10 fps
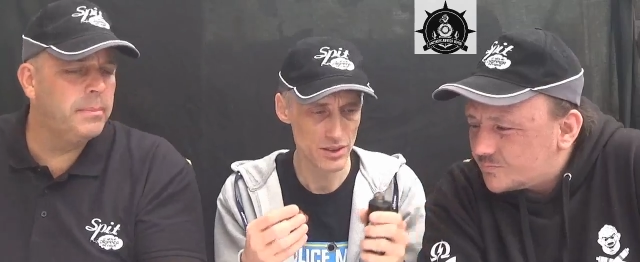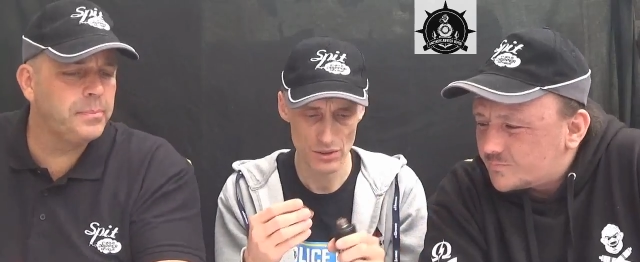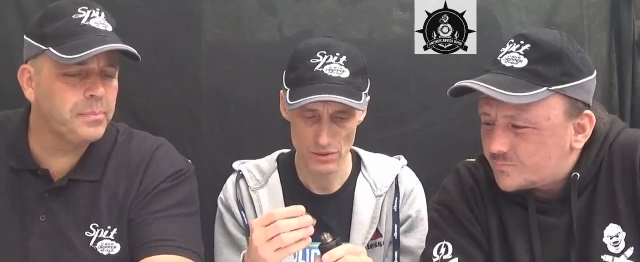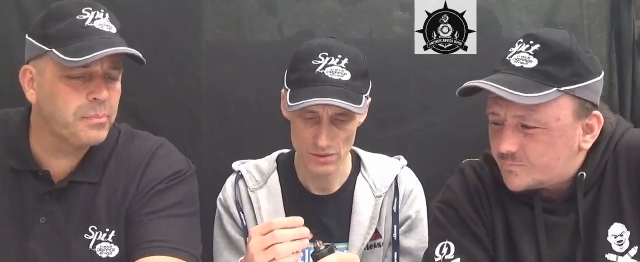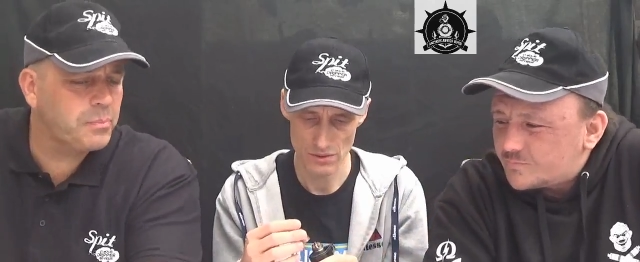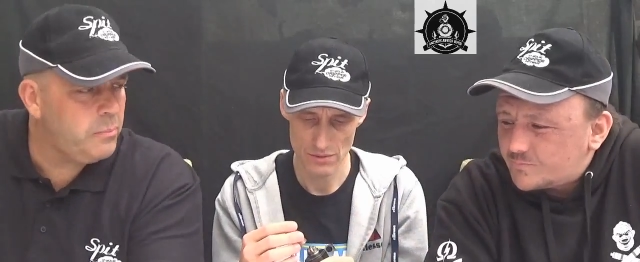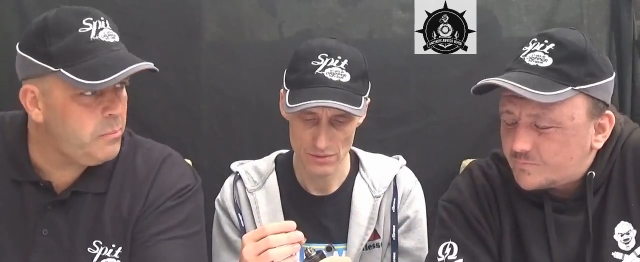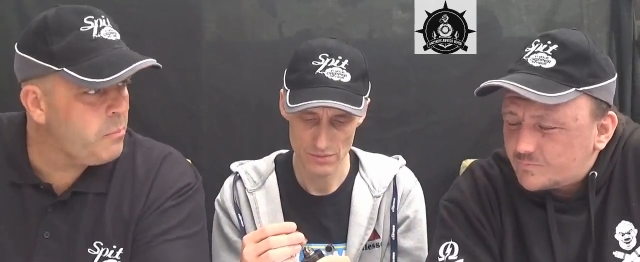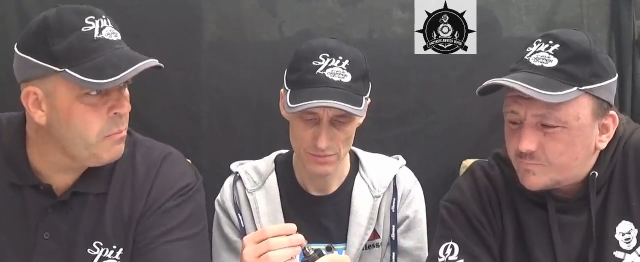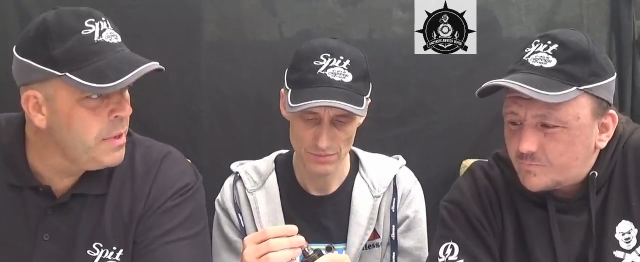Speaker 1: and all.
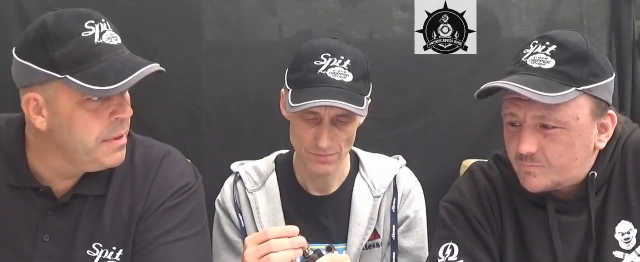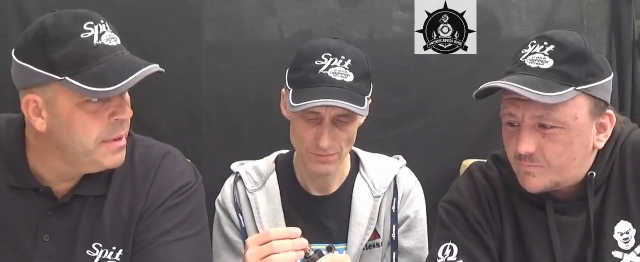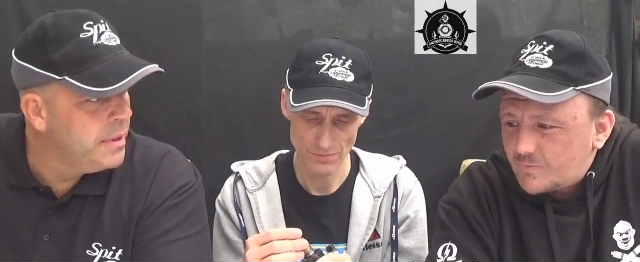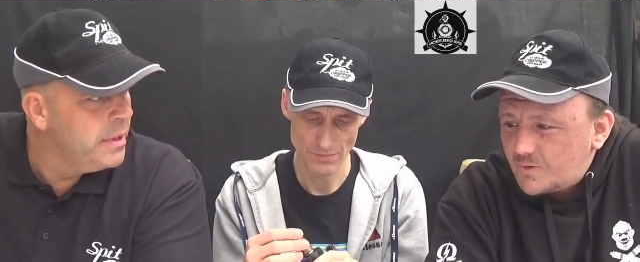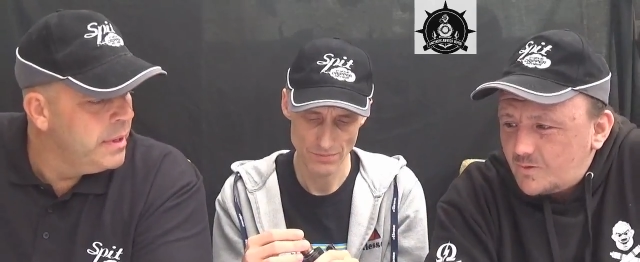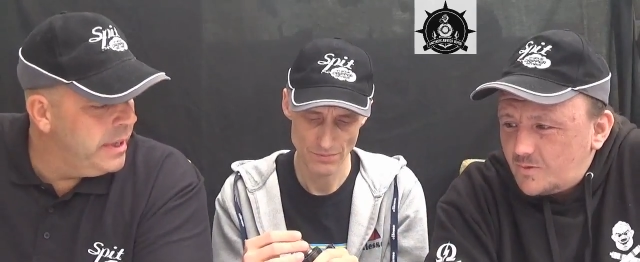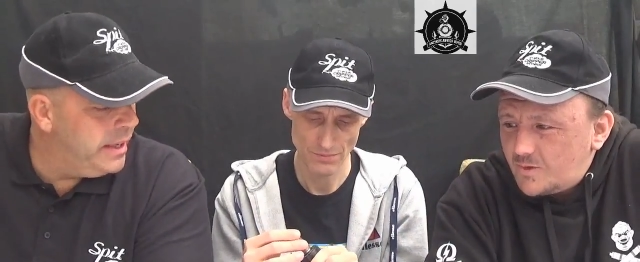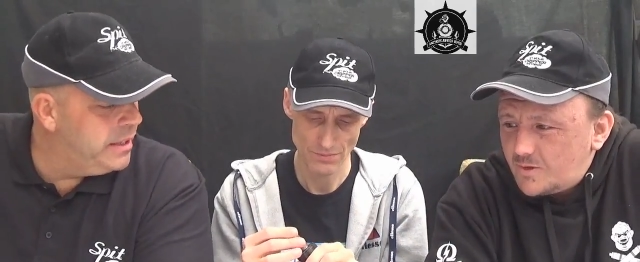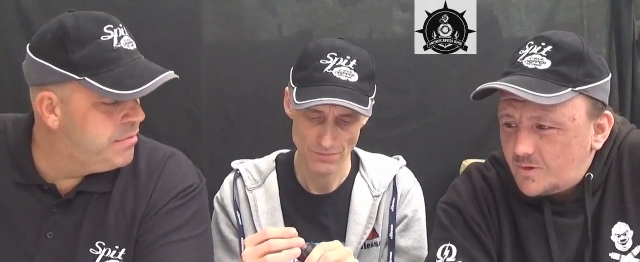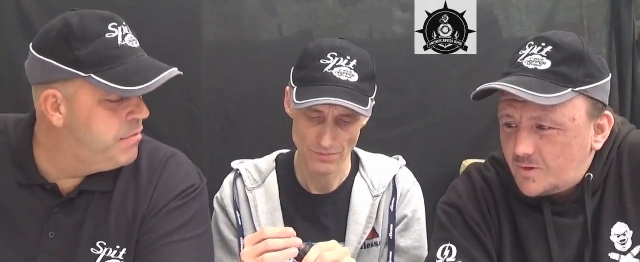
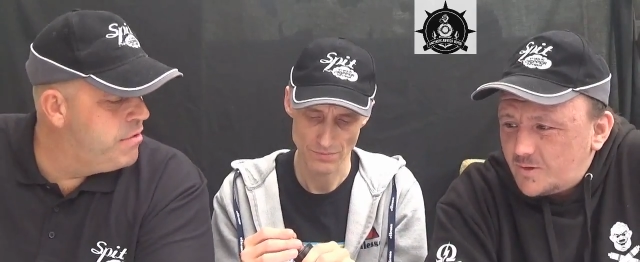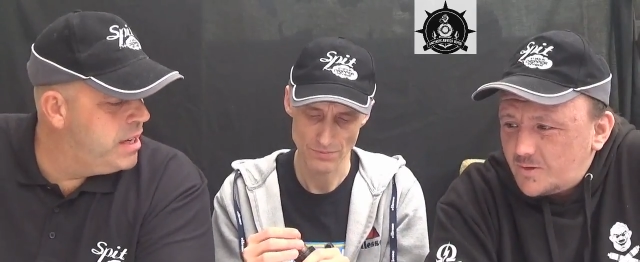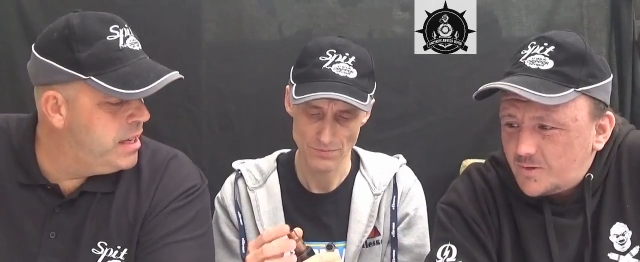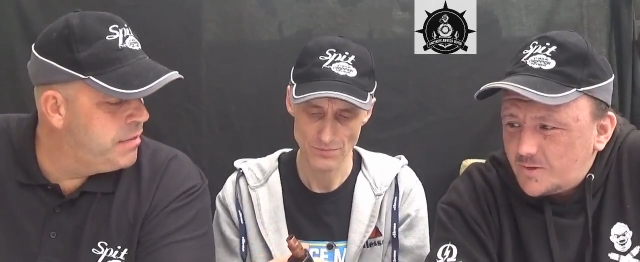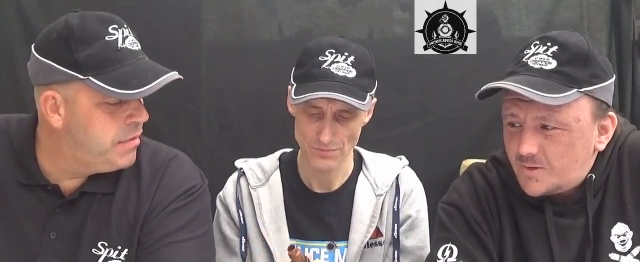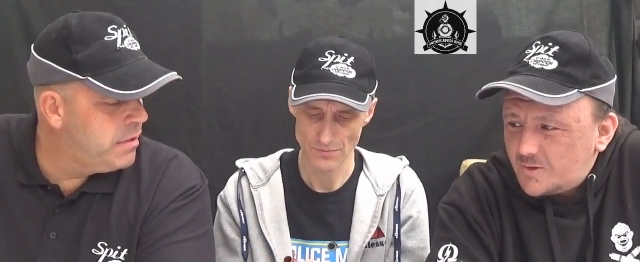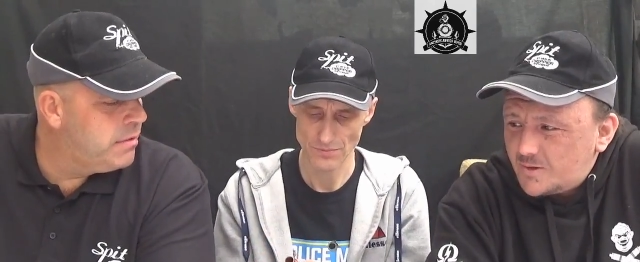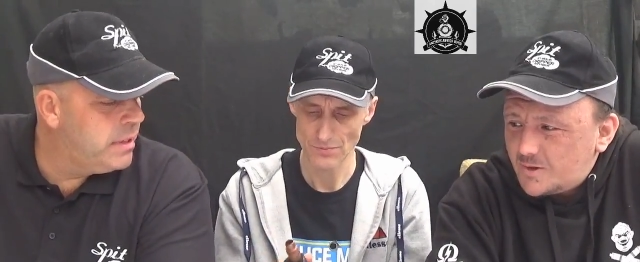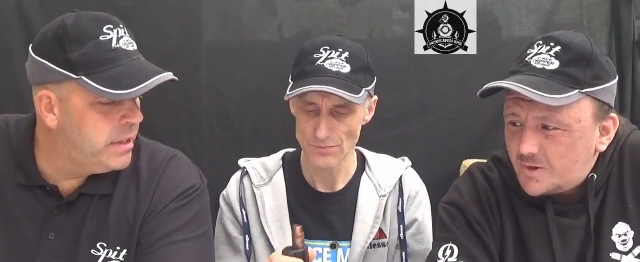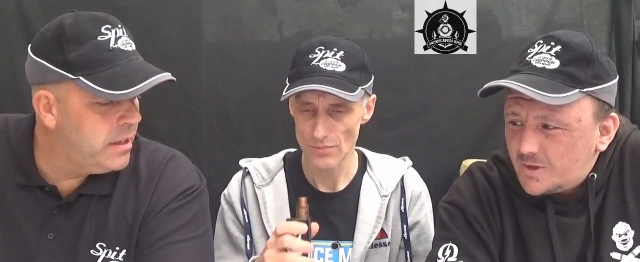It is really
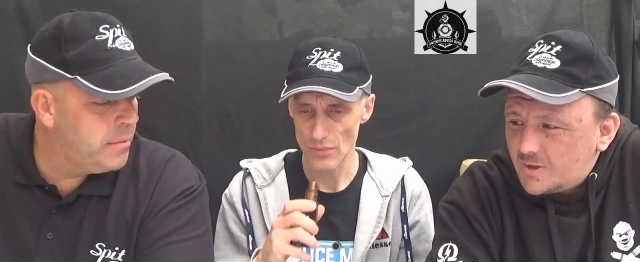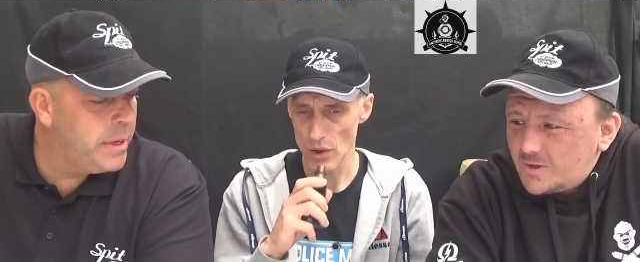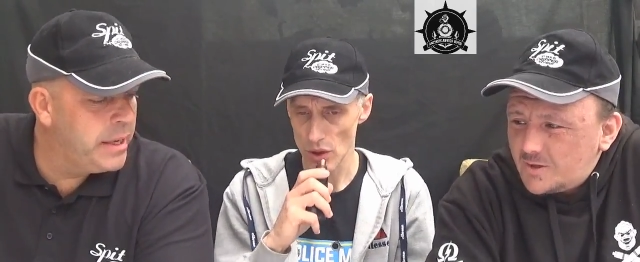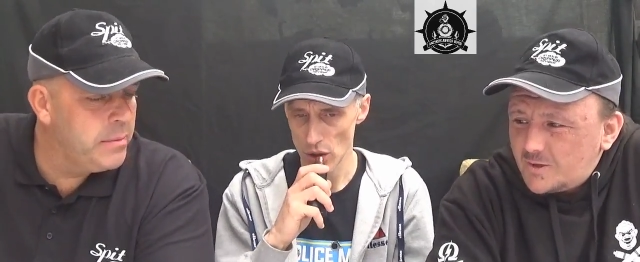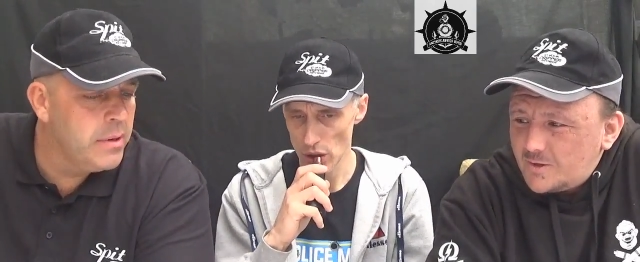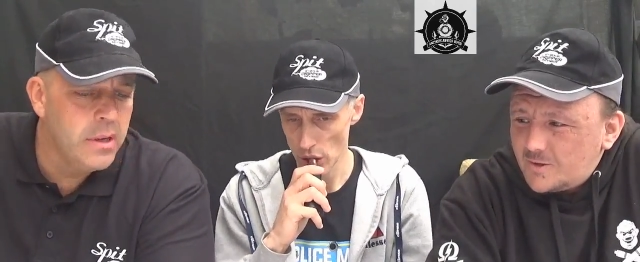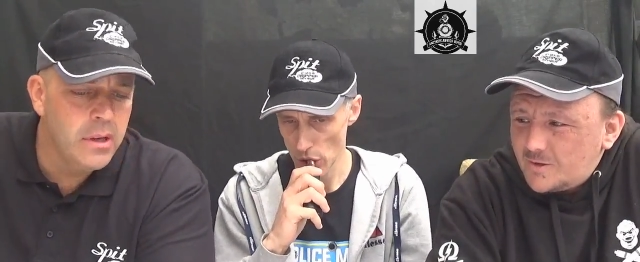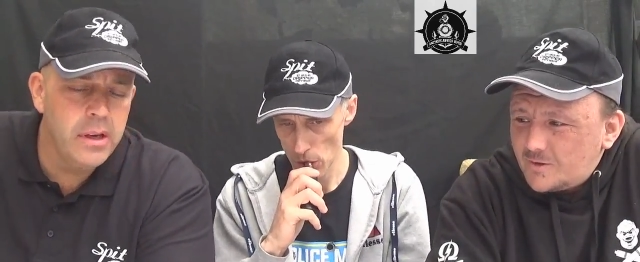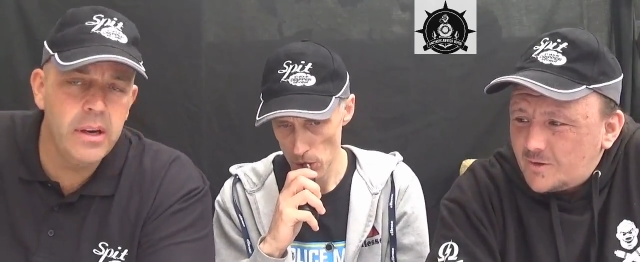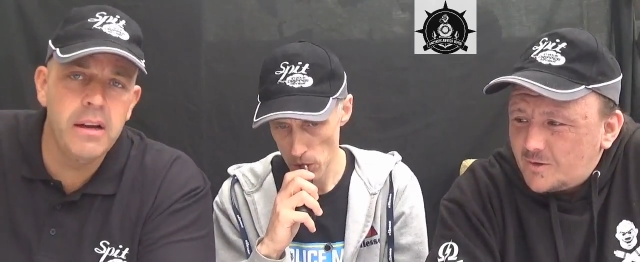florally. I mean,
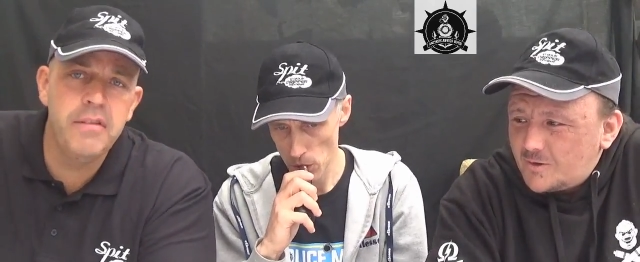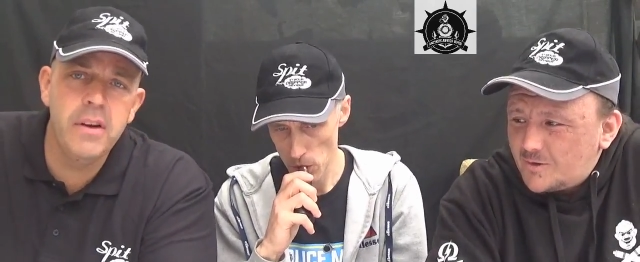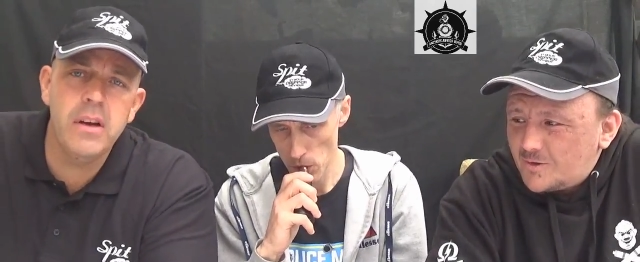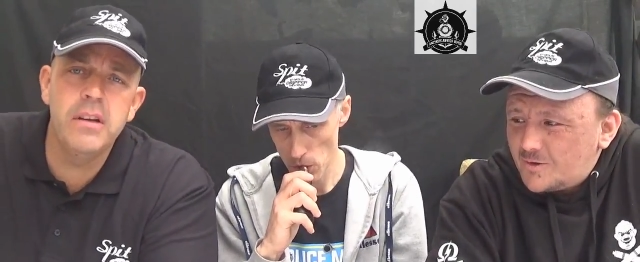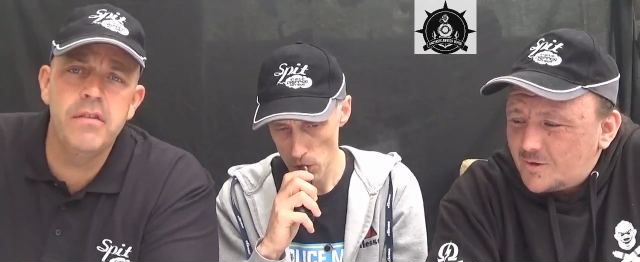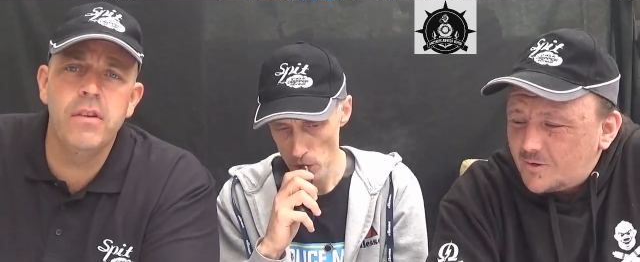you know, if you like your